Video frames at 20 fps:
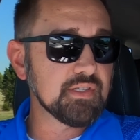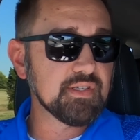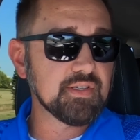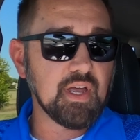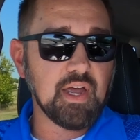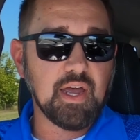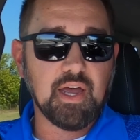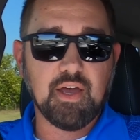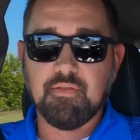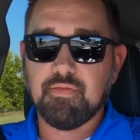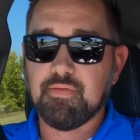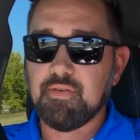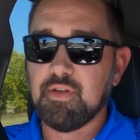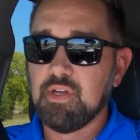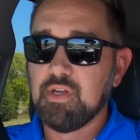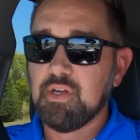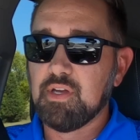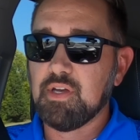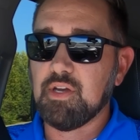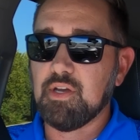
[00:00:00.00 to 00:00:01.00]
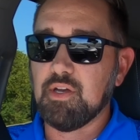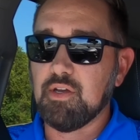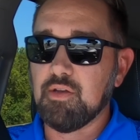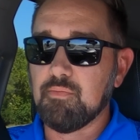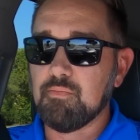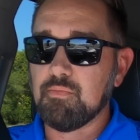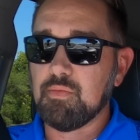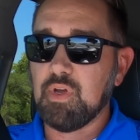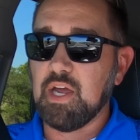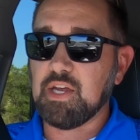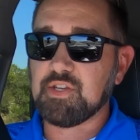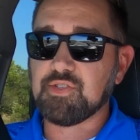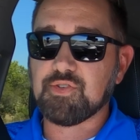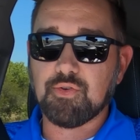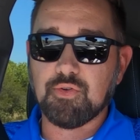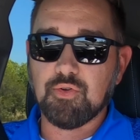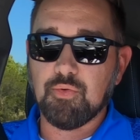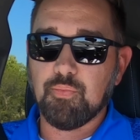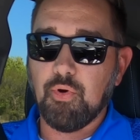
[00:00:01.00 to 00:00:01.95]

staff, um, external